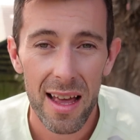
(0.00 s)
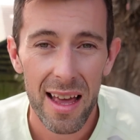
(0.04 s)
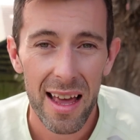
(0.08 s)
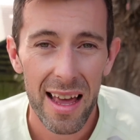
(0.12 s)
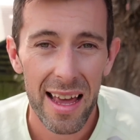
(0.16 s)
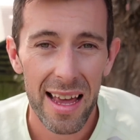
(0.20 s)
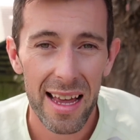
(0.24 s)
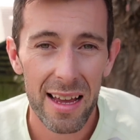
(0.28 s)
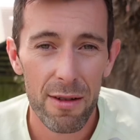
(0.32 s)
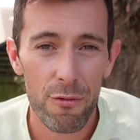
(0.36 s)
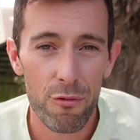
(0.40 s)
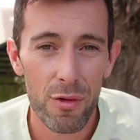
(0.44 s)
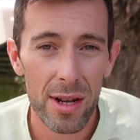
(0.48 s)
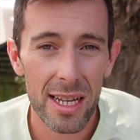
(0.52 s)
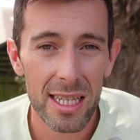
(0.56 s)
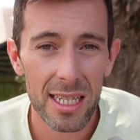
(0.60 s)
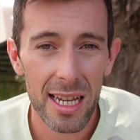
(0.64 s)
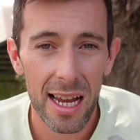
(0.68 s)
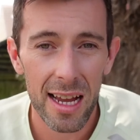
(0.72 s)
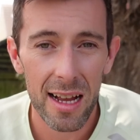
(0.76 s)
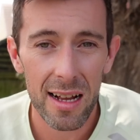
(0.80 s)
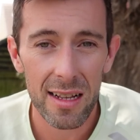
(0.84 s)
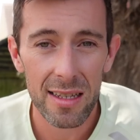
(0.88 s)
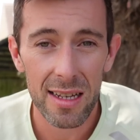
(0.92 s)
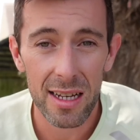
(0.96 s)
It
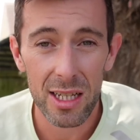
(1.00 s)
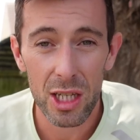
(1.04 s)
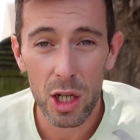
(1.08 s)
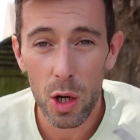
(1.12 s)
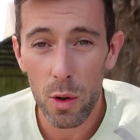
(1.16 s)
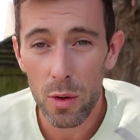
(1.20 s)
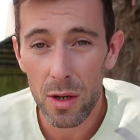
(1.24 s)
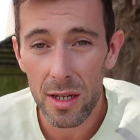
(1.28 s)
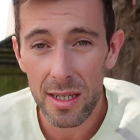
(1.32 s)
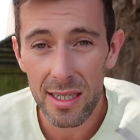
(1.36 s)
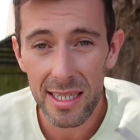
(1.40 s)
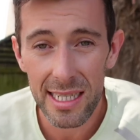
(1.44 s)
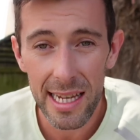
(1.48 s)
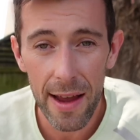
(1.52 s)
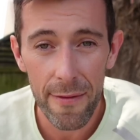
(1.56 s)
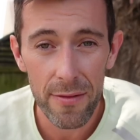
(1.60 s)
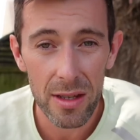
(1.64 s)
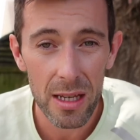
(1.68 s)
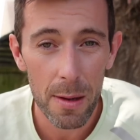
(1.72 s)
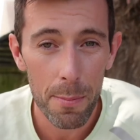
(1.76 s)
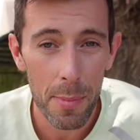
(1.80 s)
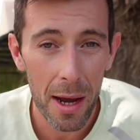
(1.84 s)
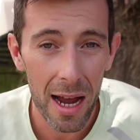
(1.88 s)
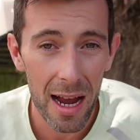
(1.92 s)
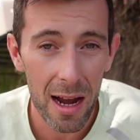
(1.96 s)
retailed at
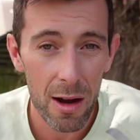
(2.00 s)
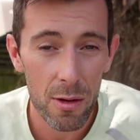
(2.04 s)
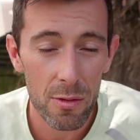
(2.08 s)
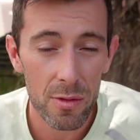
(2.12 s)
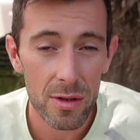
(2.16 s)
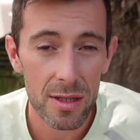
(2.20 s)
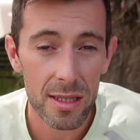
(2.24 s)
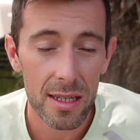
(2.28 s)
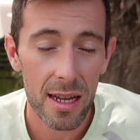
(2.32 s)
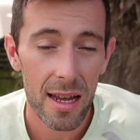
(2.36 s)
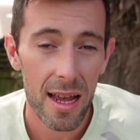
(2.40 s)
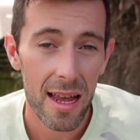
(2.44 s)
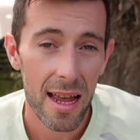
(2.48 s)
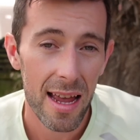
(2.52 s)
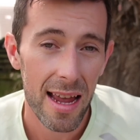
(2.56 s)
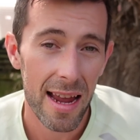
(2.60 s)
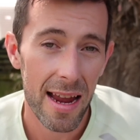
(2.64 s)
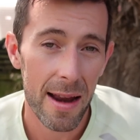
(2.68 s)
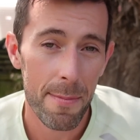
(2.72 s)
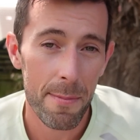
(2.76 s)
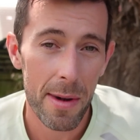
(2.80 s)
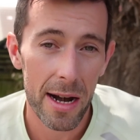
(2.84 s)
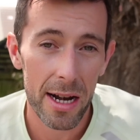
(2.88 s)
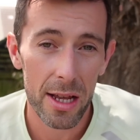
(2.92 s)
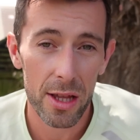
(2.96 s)
£270
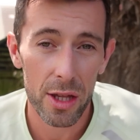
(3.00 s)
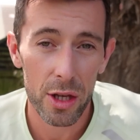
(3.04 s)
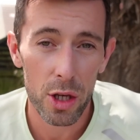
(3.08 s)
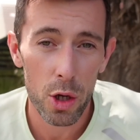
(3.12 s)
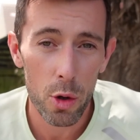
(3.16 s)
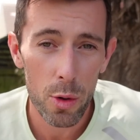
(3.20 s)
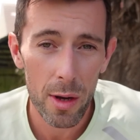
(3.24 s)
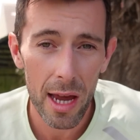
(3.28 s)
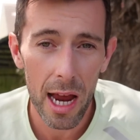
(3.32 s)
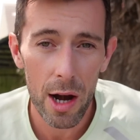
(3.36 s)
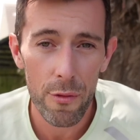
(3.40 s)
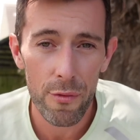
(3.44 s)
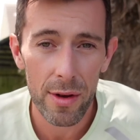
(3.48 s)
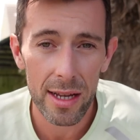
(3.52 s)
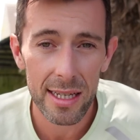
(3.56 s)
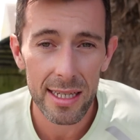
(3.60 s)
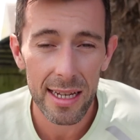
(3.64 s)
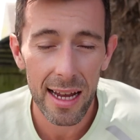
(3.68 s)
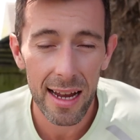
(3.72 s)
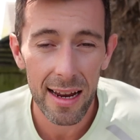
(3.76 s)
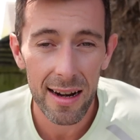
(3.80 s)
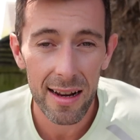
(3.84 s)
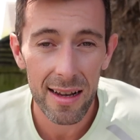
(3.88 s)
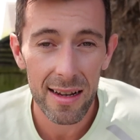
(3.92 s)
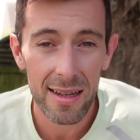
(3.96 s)
in many of the UK
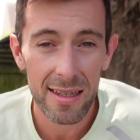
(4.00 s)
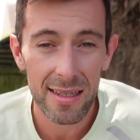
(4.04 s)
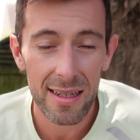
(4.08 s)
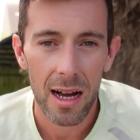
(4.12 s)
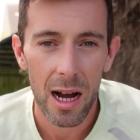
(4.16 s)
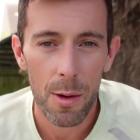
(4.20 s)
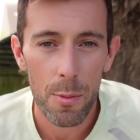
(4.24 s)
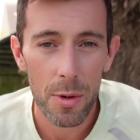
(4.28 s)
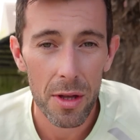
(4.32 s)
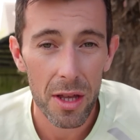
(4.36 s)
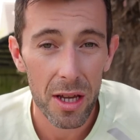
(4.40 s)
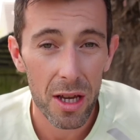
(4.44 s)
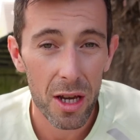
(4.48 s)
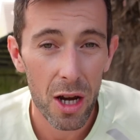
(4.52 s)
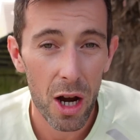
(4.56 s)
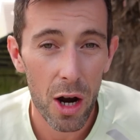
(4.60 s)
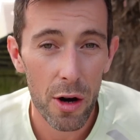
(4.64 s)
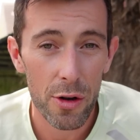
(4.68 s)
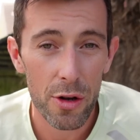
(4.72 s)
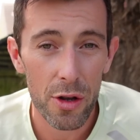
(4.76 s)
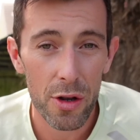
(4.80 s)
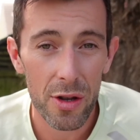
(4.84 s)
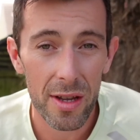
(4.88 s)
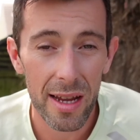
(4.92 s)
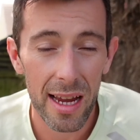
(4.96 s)
retailers, and with a
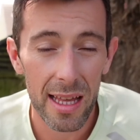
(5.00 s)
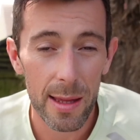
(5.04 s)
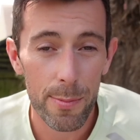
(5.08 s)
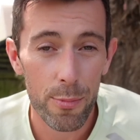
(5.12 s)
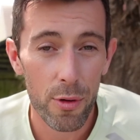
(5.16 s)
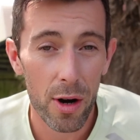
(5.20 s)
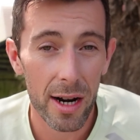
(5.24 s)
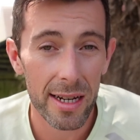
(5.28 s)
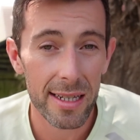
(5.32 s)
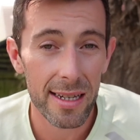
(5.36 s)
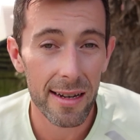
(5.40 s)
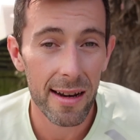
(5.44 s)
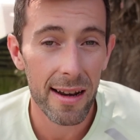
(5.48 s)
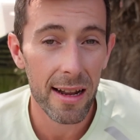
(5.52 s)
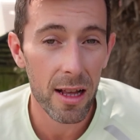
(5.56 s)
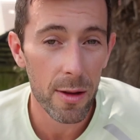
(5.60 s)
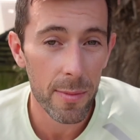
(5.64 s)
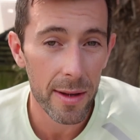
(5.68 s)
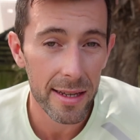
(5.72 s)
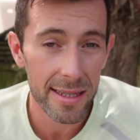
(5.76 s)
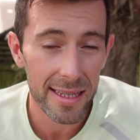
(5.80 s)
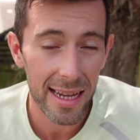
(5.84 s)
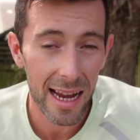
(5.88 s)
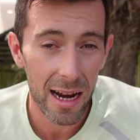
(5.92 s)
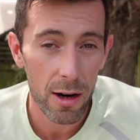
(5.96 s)
code you can get the price a little
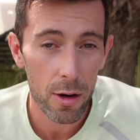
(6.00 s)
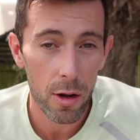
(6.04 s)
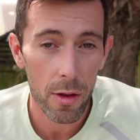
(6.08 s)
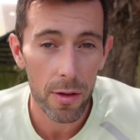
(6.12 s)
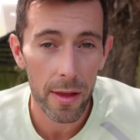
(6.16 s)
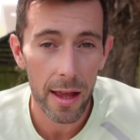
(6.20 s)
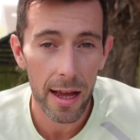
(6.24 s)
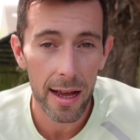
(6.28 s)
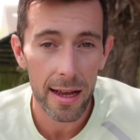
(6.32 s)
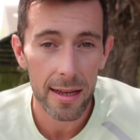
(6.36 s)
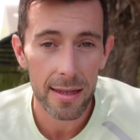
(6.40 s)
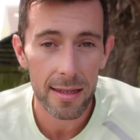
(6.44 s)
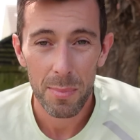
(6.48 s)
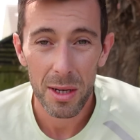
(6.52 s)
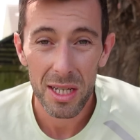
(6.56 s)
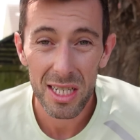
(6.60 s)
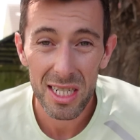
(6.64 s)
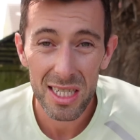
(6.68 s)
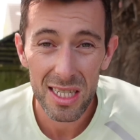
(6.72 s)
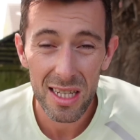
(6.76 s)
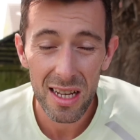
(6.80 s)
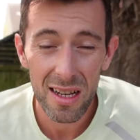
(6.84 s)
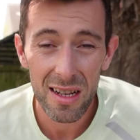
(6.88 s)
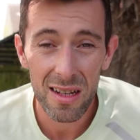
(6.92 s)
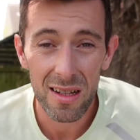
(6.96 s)
bit down on that. But
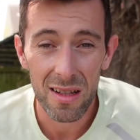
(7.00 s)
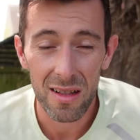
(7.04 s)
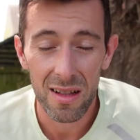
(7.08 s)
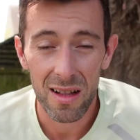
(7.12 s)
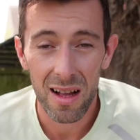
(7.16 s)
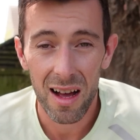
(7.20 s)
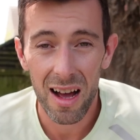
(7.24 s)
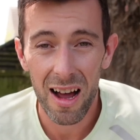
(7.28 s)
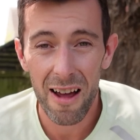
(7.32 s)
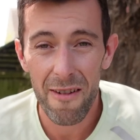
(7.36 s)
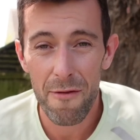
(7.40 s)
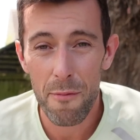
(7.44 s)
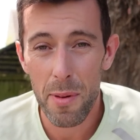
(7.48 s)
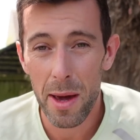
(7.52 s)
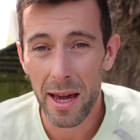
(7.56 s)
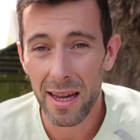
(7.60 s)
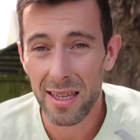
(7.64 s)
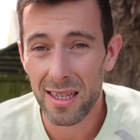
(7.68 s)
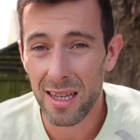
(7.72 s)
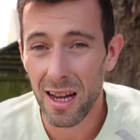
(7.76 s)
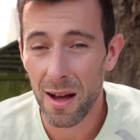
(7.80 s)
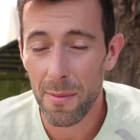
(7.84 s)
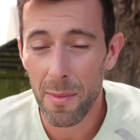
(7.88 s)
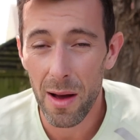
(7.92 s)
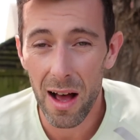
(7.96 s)
still, I've
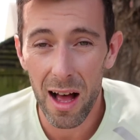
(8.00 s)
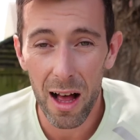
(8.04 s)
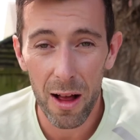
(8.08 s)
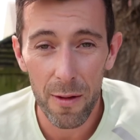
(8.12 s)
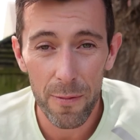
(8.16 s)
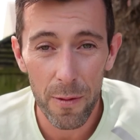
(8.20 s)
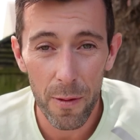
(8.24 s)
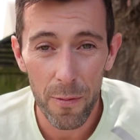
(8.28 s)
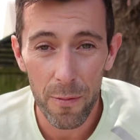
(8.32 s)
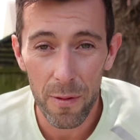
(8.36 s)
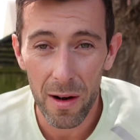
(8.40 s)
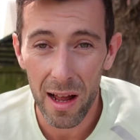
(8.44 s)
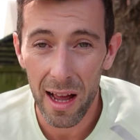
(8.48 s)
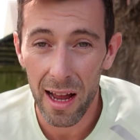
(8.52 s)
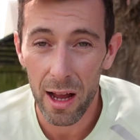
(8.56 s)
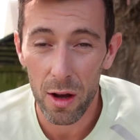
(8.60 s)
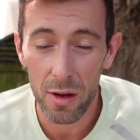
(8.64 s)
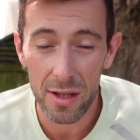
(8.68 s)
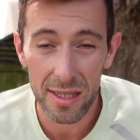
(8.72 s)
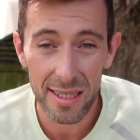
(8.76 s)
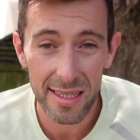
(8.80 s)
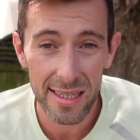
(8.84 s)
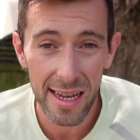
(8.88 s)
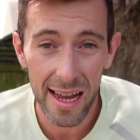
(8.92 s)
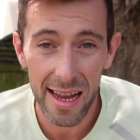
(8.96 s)
picked up Alphafly on
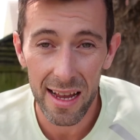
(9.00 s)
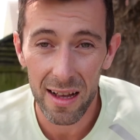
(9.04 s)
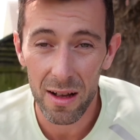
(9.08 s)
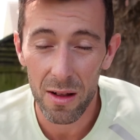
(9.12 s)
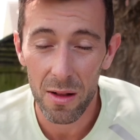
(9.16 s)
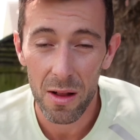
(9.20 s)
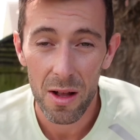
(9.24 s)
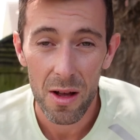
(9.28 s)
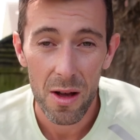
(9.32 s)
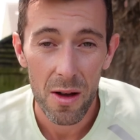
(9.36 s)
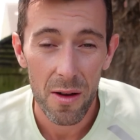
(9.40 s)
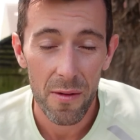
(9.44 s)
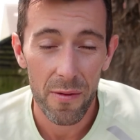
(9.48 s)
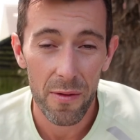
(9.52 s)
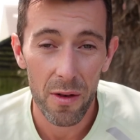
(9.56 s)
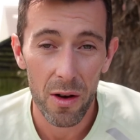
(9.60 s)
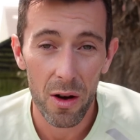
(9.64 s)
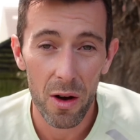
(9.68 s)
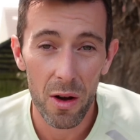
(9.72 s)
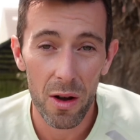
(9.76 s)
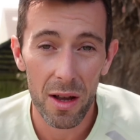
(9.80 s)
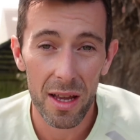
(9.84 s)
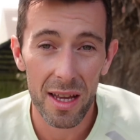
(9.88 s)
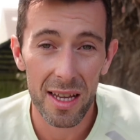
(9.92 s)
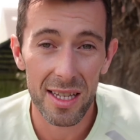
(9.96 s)
sale
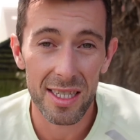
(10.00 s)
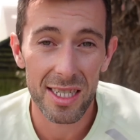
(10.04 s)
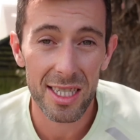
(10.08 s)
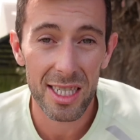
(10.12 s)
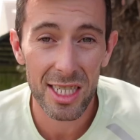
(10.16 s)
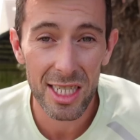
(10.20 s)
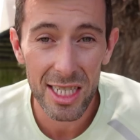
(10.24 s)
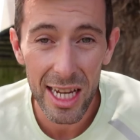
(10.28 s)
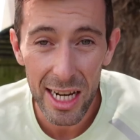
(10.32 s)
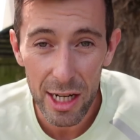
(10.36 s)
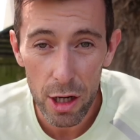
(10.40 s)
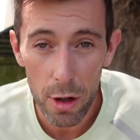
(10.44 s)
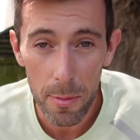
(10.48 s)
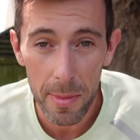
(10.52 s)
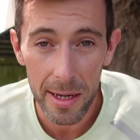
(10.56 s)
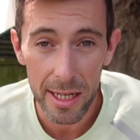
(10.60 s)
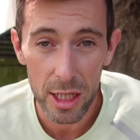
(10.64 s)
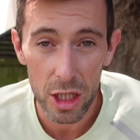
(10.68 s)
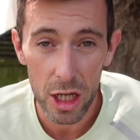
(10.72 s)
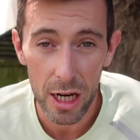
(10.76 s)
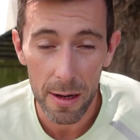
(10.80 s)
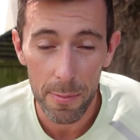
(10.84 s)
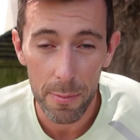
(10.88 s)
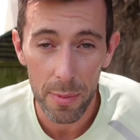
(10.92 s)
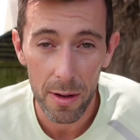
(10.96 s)
for considerably
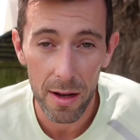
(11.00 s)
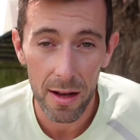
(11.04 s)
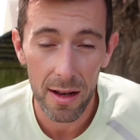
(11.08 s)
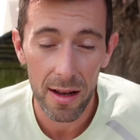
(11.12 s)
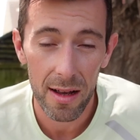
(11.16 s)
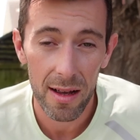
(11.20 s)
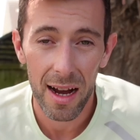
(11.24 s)
cheaper.